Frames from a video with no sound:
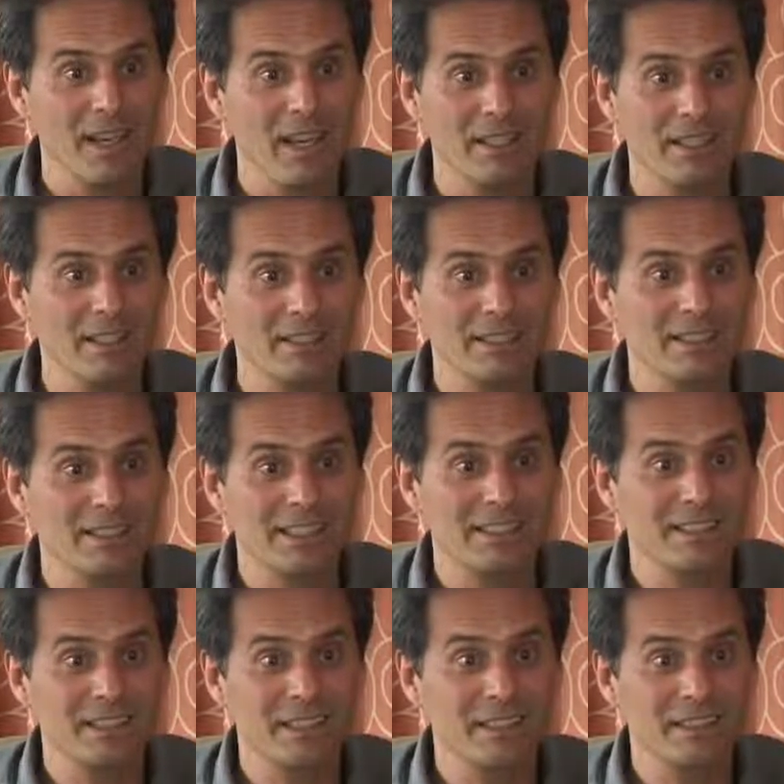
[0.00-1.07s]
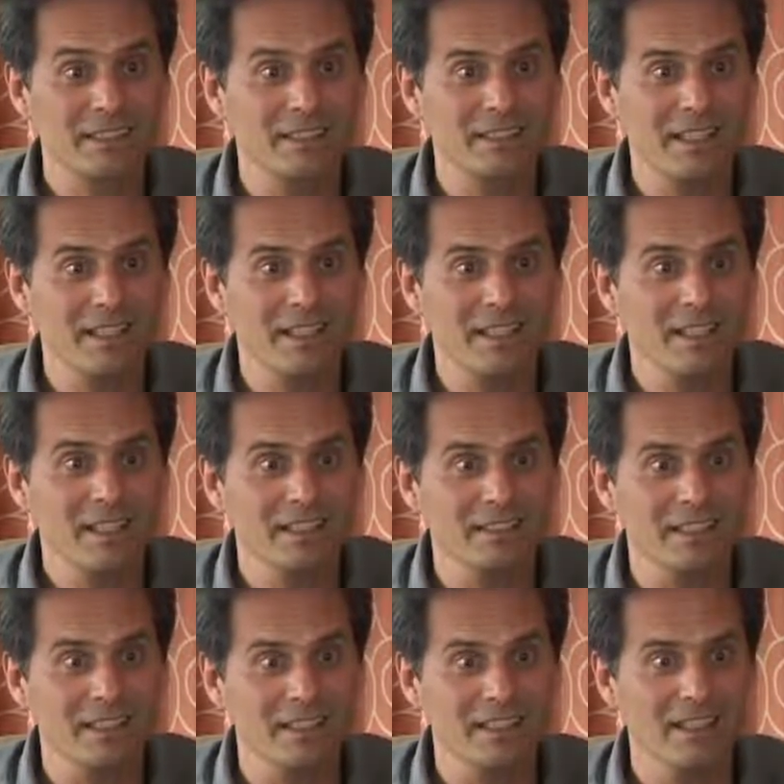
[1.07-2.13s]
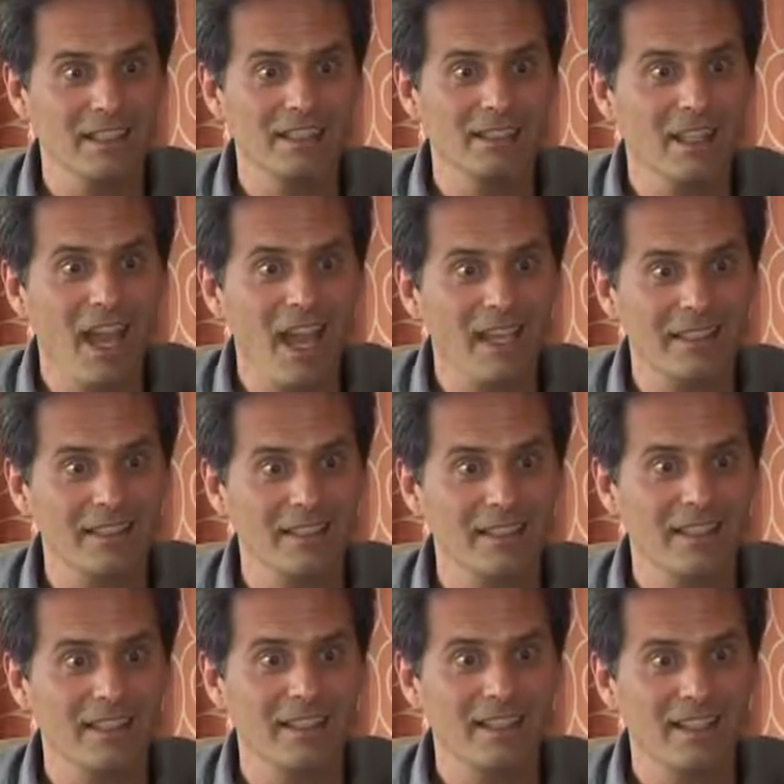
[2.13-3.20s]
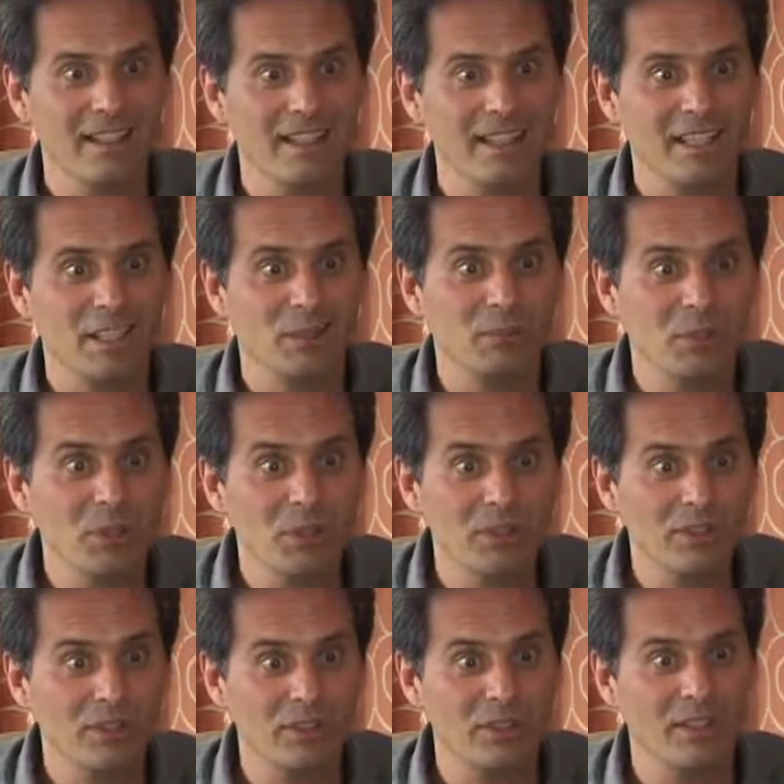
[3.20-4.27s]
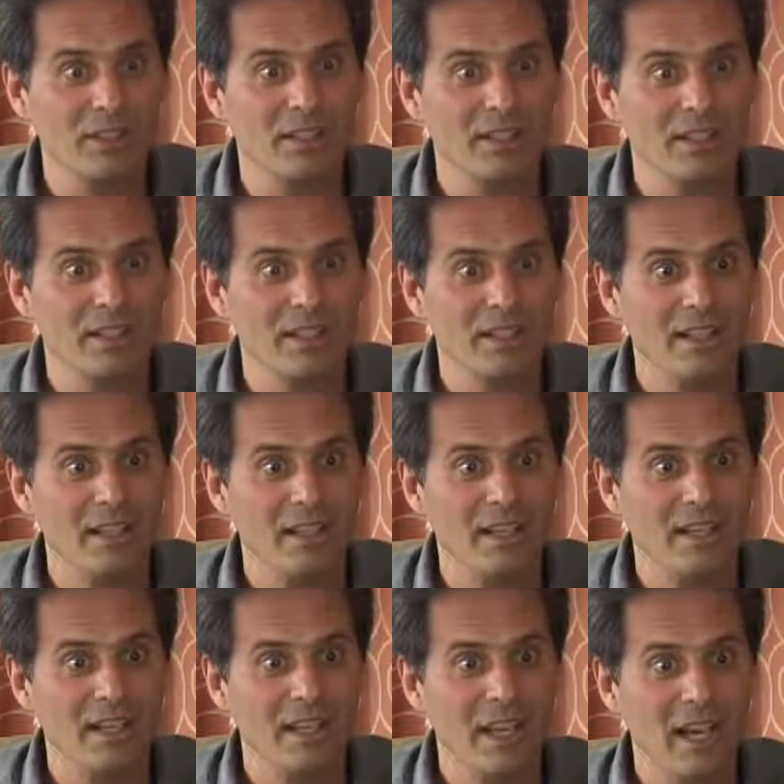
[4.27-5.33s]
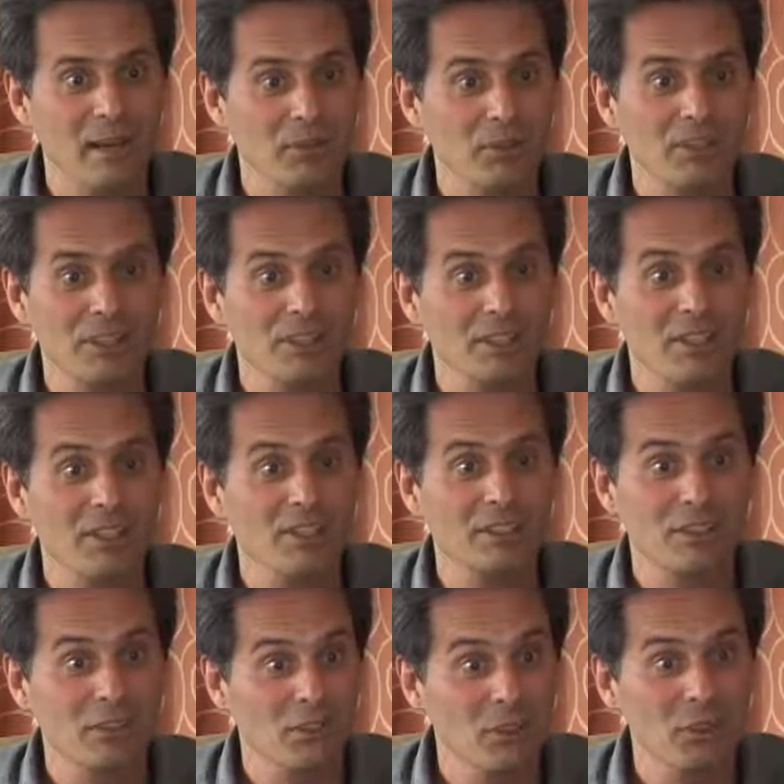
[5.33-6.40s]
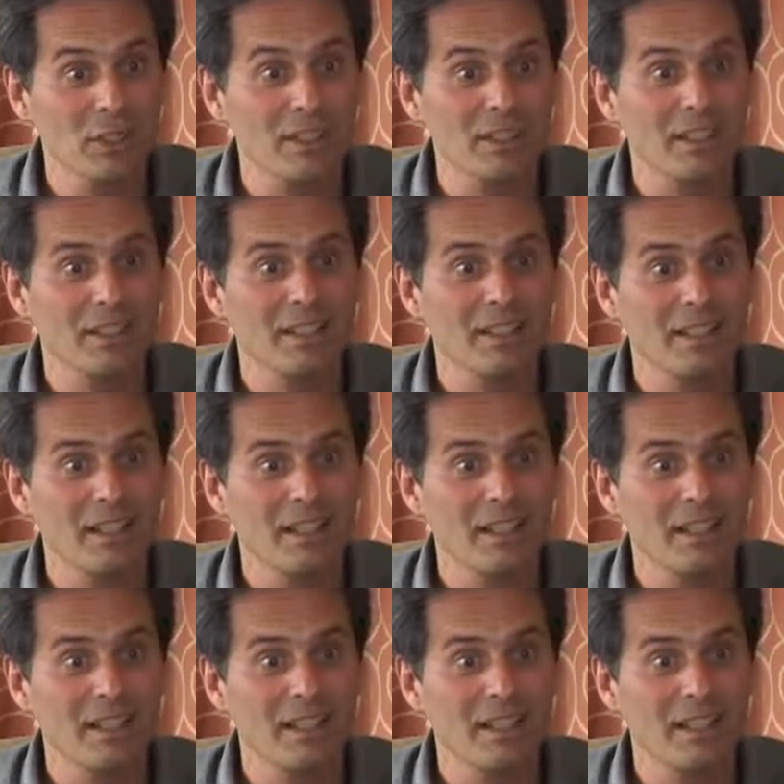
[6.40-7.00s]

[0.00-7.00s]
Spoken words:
And it's like easy, and it's light, and it's beautiful. And we're just starting to do it.